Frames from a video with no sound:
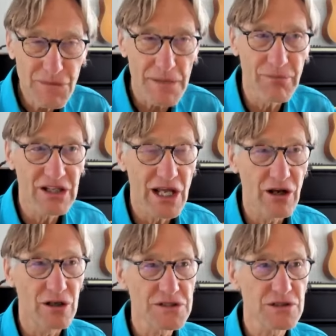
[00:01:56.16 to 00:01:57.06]
but they
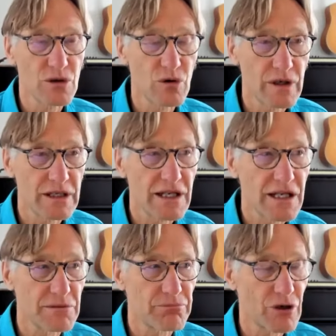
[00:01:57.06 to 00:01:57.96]
also in
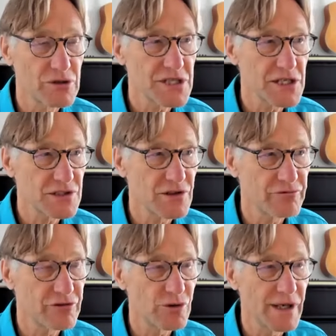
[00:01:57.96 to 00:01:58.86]
the process
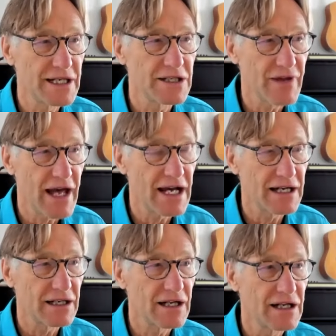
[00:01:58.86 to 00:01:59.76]
of creating that
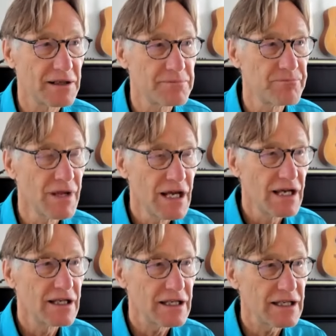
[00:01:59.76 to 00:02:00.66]
um,
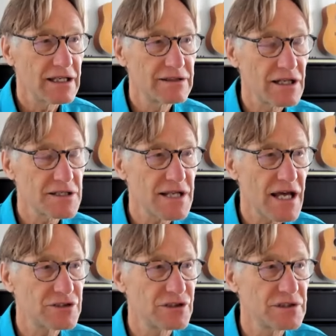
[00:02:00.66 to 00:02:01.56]
it does
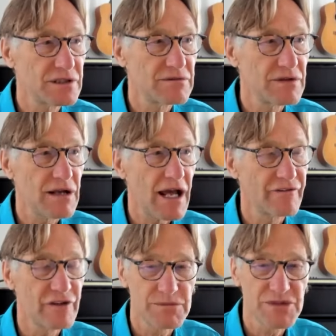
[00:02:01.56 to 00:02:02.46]
actually have
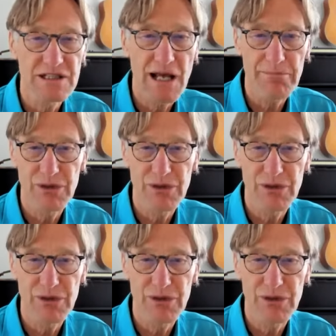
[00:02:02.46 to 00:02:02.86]
them step